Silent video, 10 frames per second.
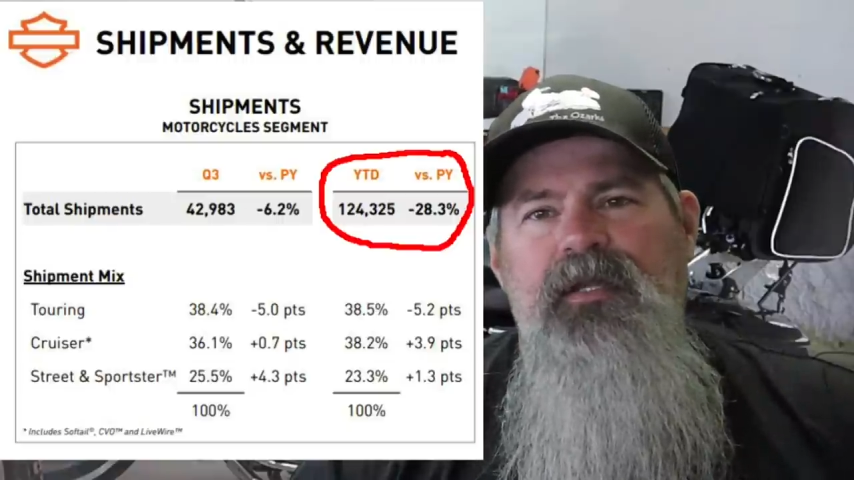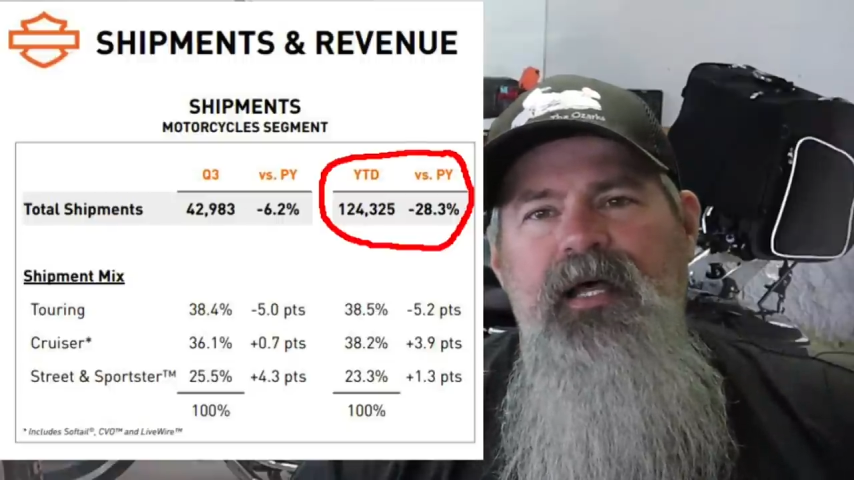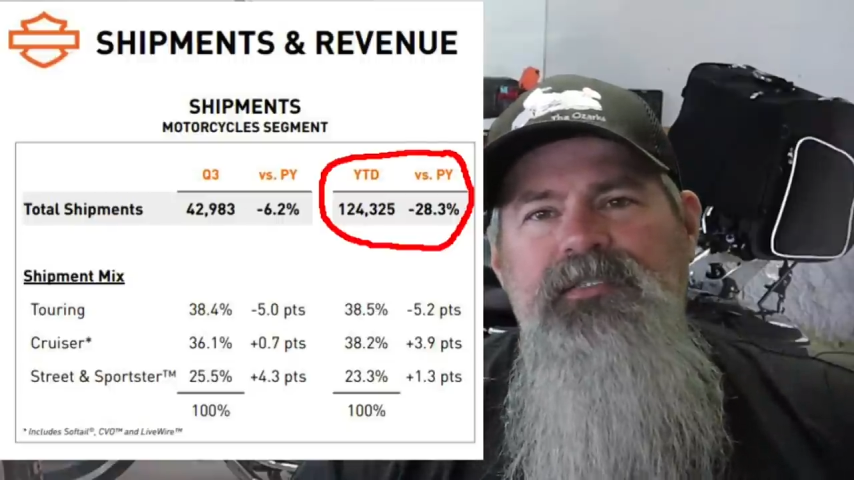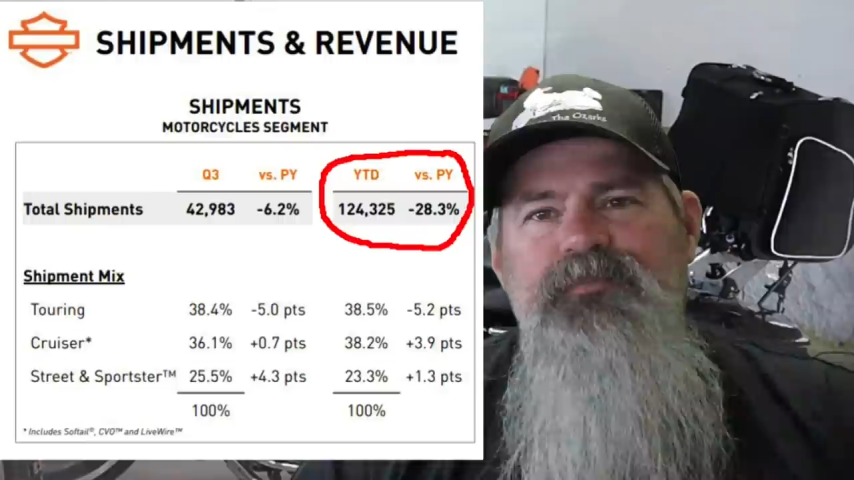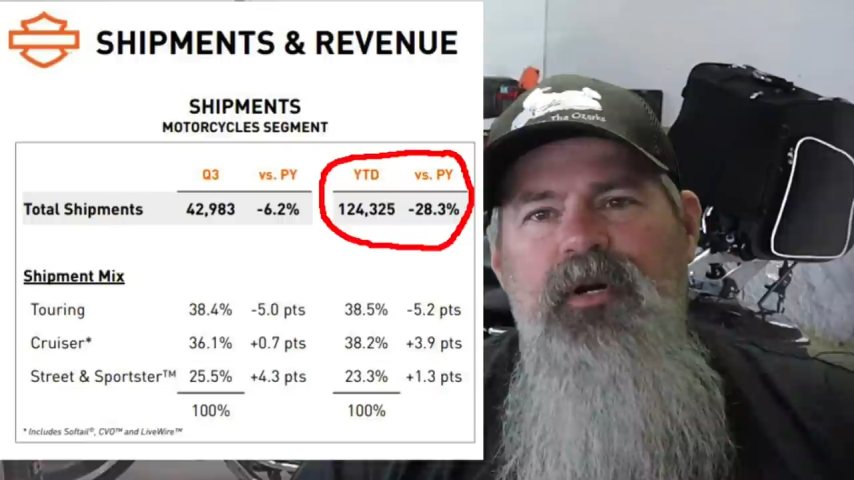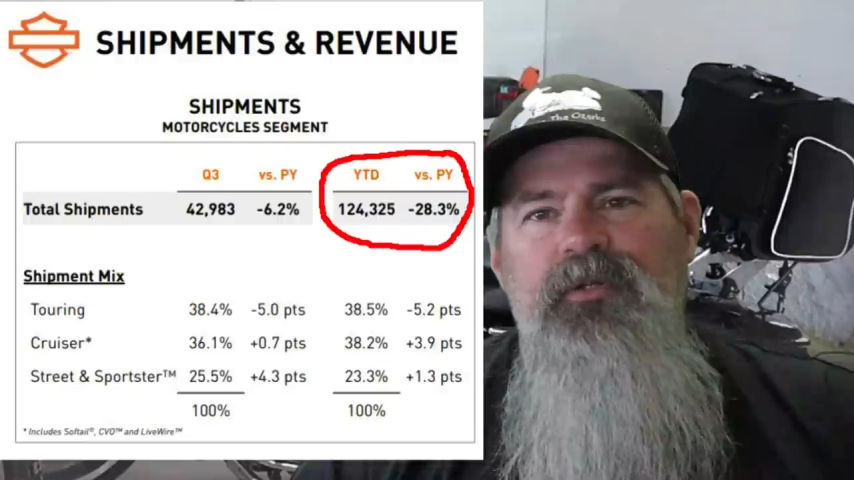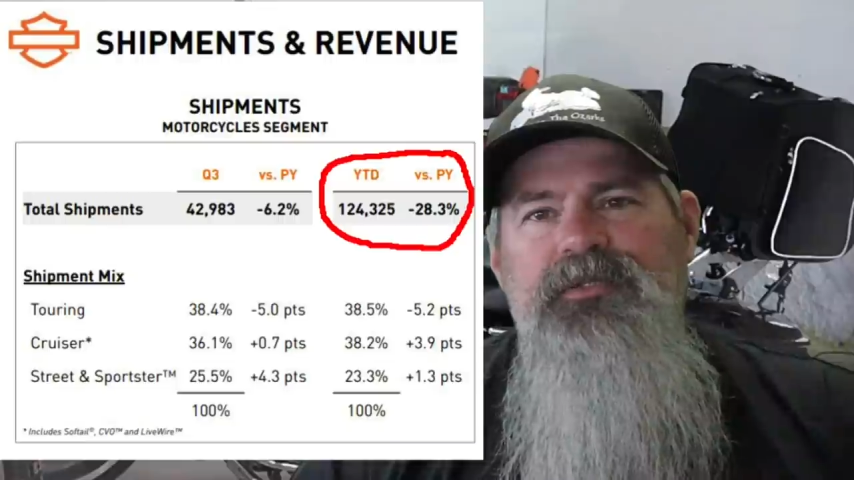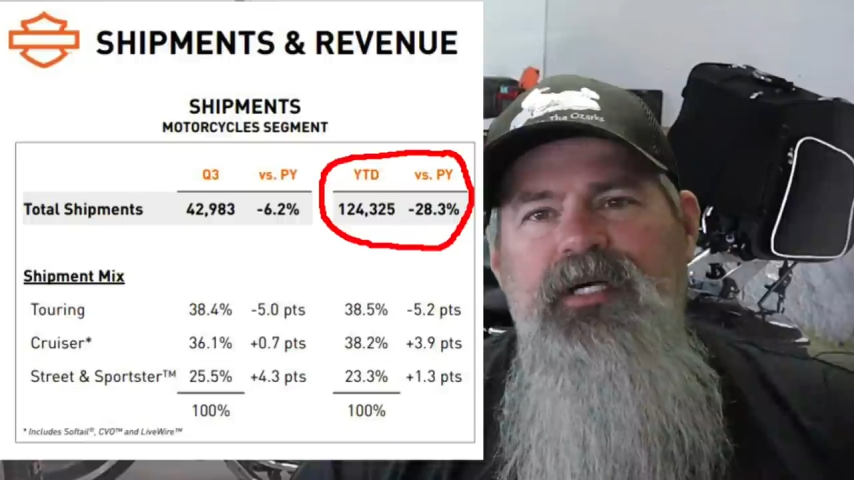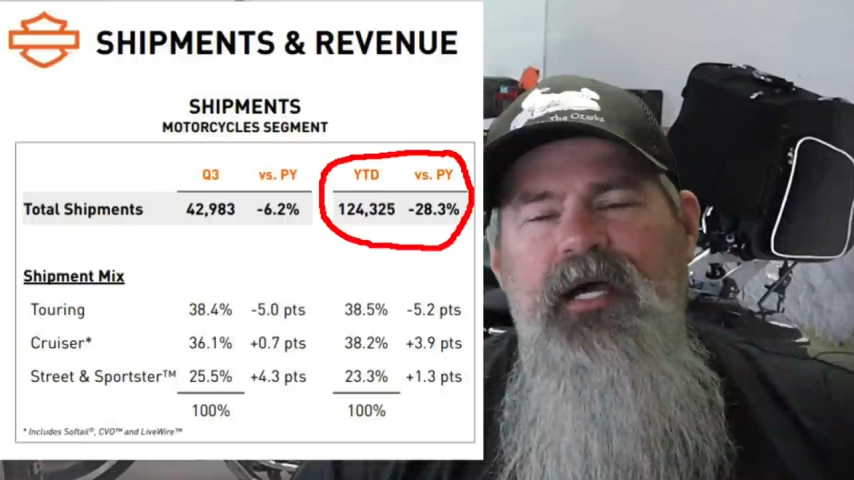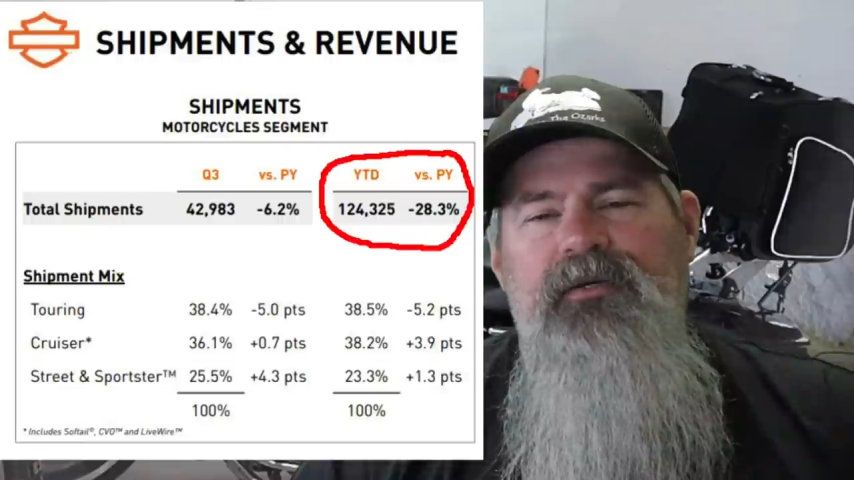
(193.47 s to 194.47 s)
less
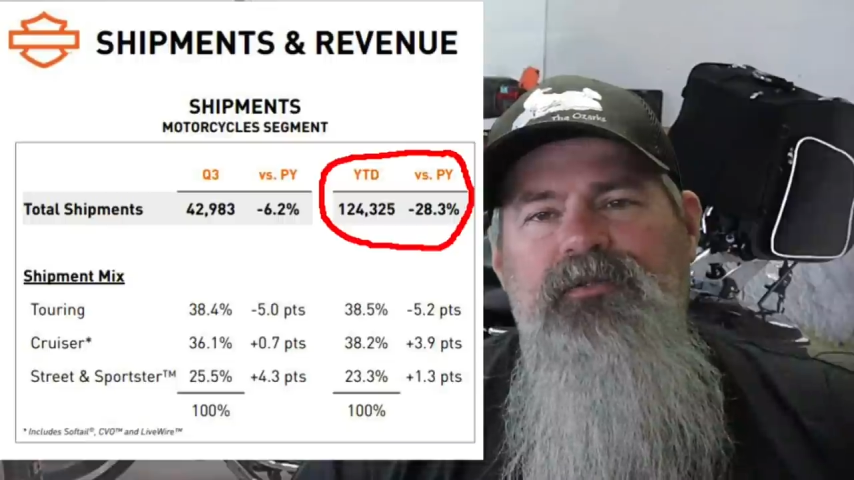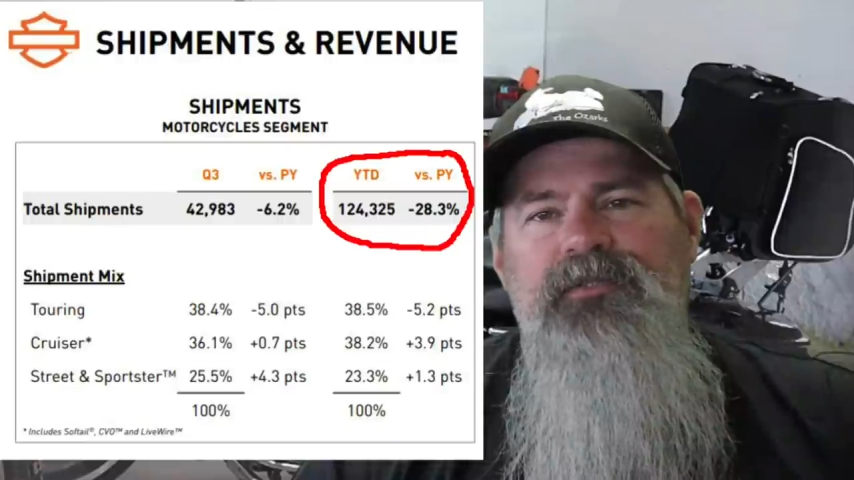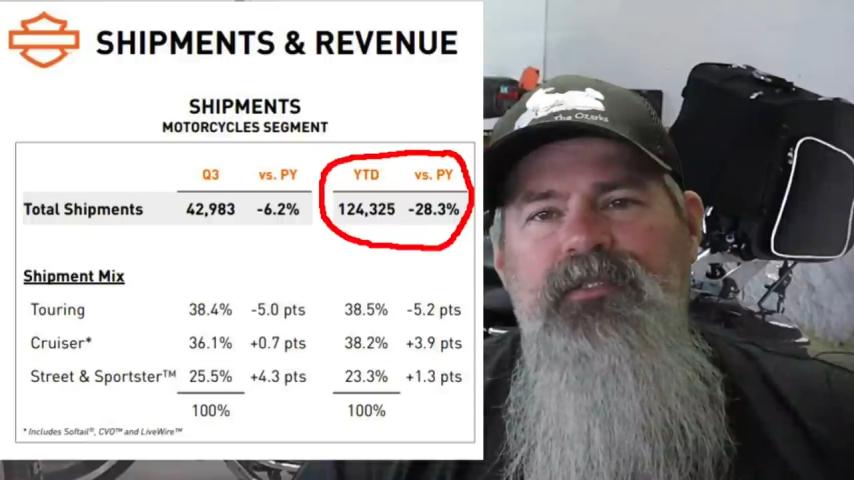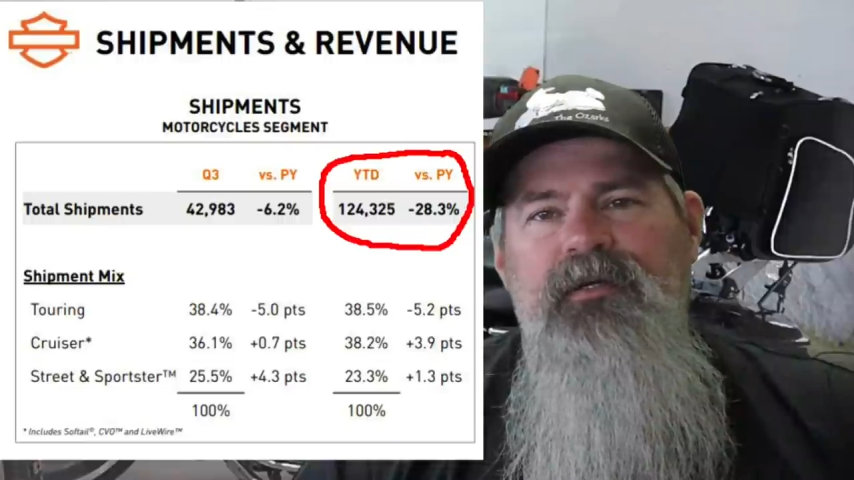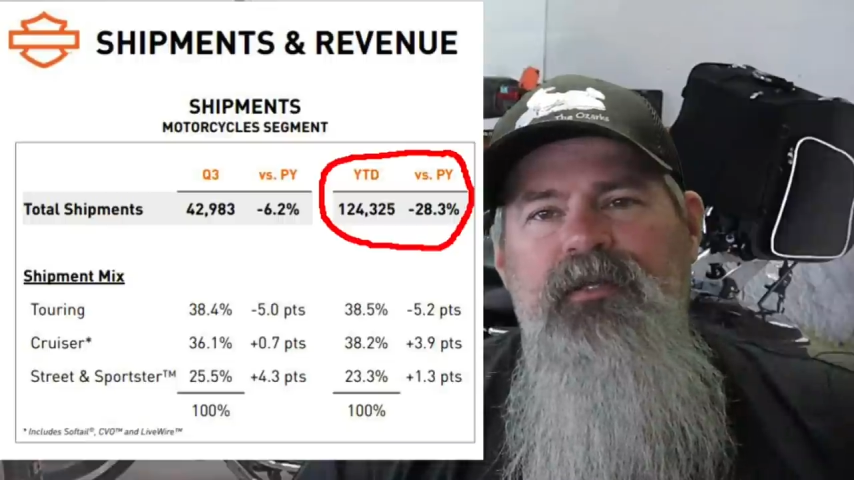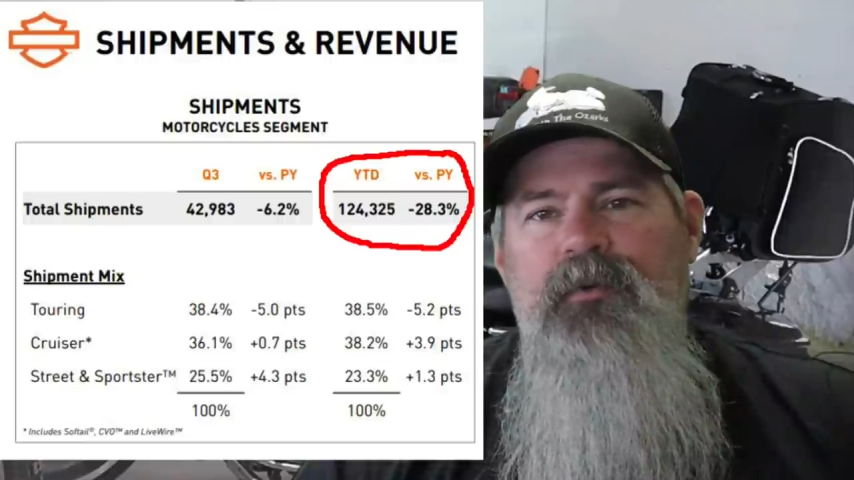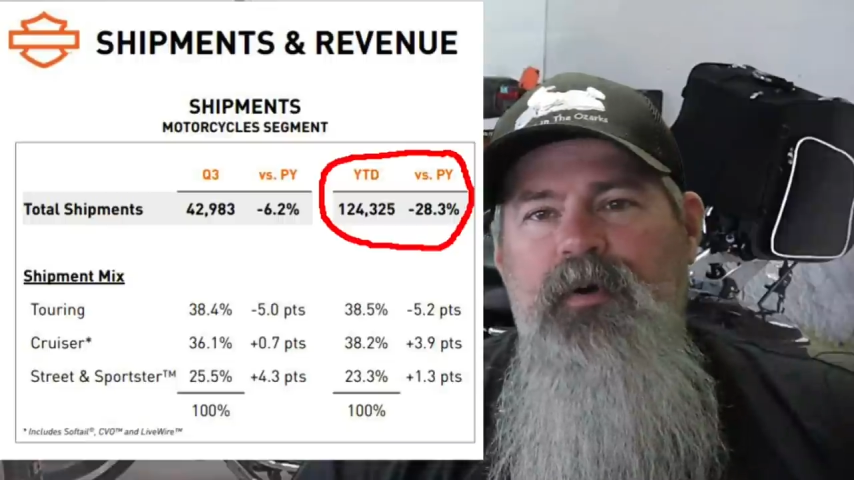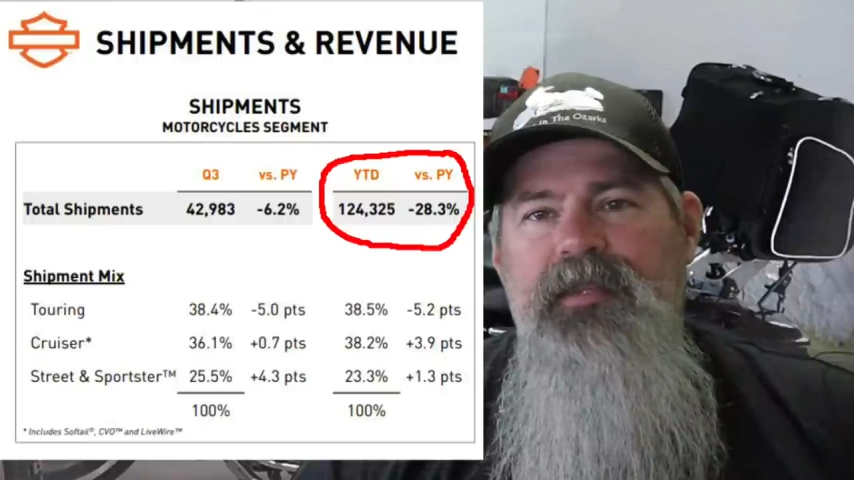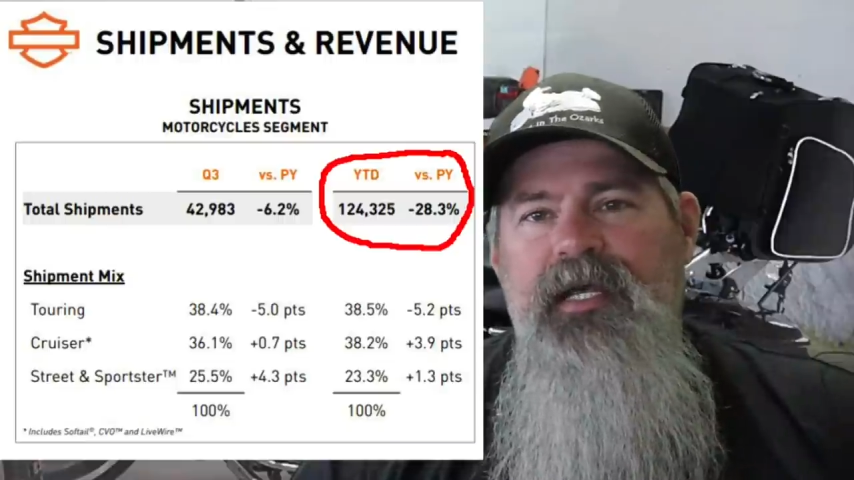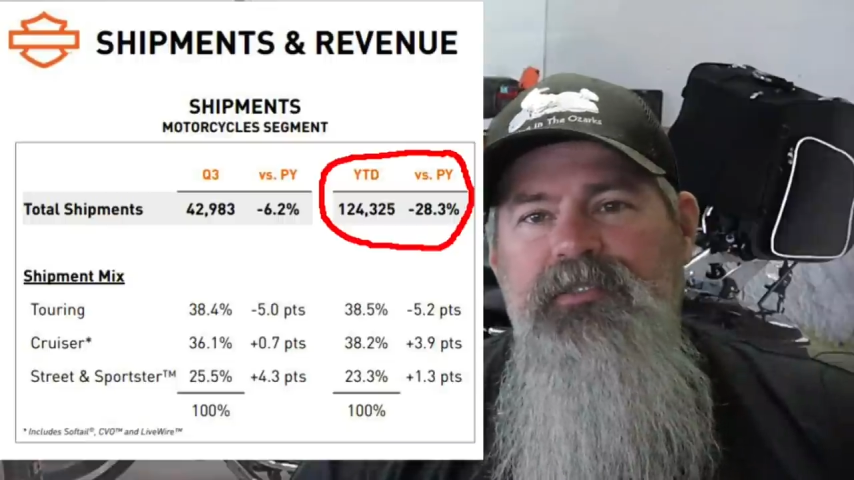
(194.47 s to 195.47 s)
motorcycles than
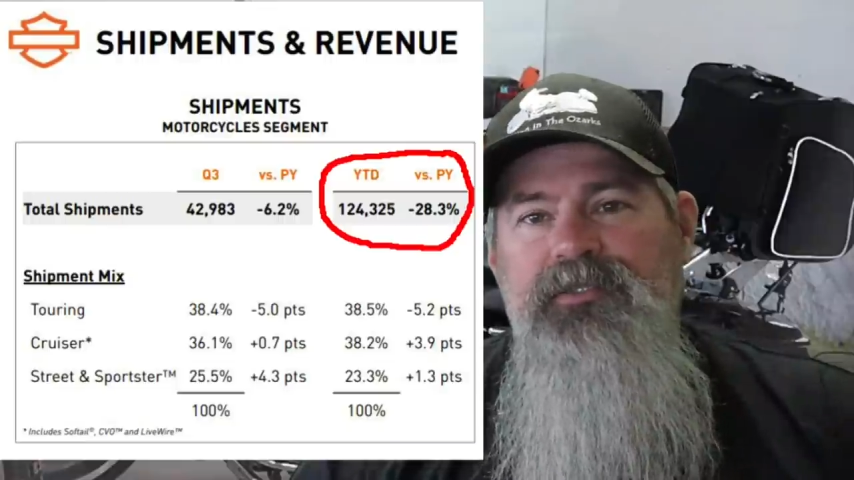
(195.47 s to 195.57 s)
what they